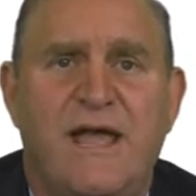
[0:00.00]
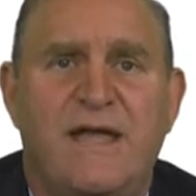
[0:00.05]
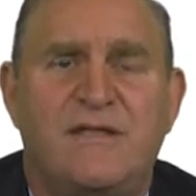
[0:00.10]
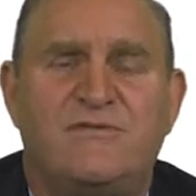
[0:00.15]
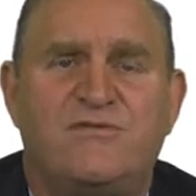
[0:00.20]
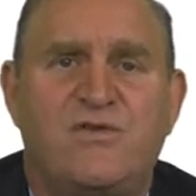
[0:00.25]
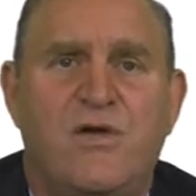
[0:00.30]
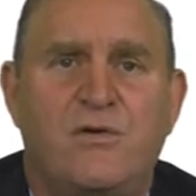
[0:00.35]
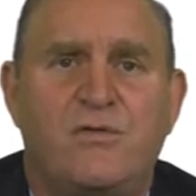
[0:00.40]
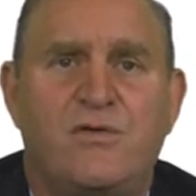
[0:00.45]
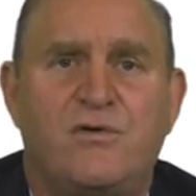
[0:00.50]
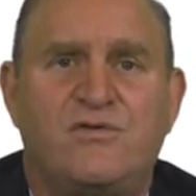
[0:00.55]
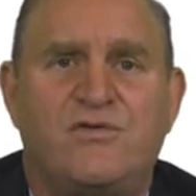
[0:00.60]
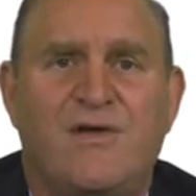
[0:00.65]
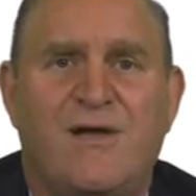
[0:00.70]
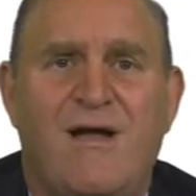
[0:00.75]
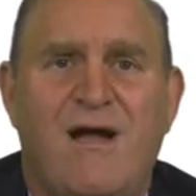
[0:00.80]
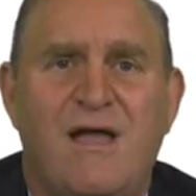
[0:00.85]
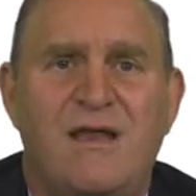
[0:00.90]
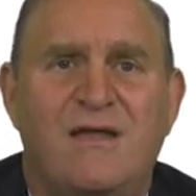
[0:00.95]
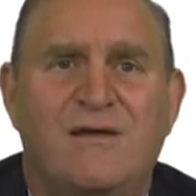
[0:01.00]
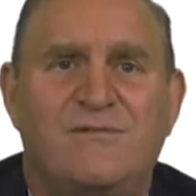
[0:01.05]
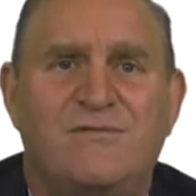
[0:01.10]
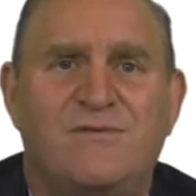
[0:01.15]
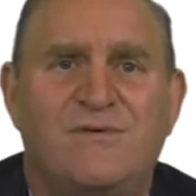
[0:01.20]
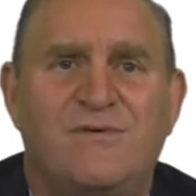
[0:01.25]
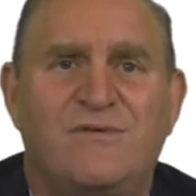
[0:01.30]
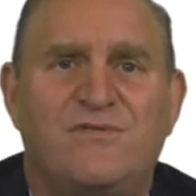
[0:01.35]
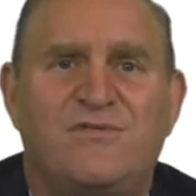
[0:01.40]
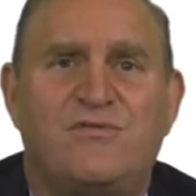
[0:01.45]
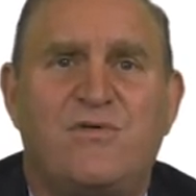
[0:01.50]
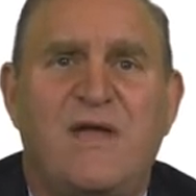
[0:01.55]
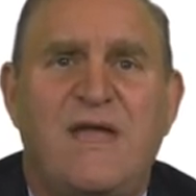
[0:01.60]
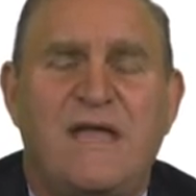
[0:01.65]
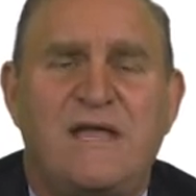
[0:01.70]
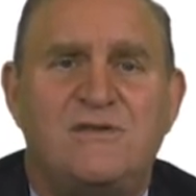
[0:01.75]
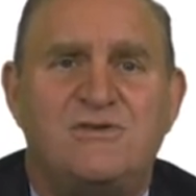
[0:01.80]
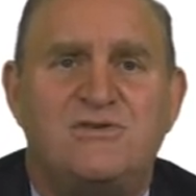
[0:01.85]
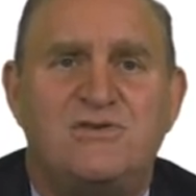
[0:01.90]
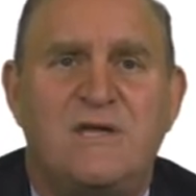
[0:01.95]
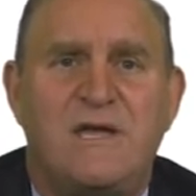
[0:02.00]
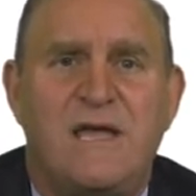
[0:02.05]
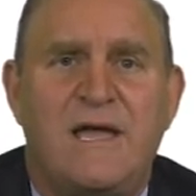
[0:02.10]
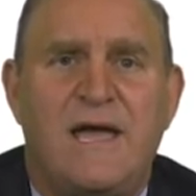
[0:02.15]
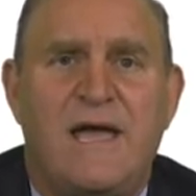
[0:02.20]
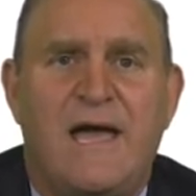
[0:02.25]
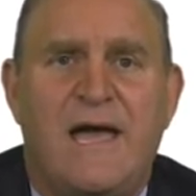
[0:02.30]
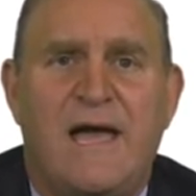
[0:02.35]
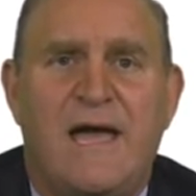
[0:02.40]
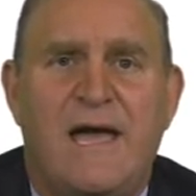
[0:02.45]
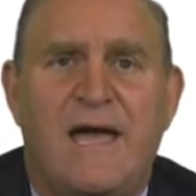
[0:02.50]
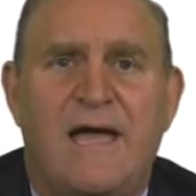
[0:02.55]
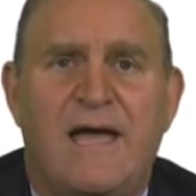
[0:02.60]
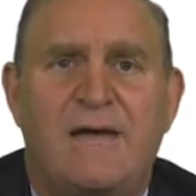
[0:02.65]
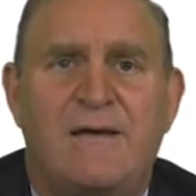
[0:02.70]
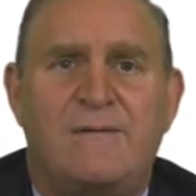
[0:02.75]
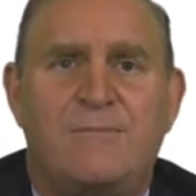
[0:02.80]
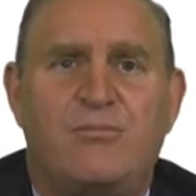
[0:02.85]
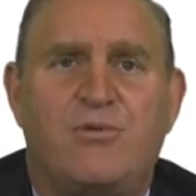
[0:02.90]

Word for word: And so there's a kind of strange uh,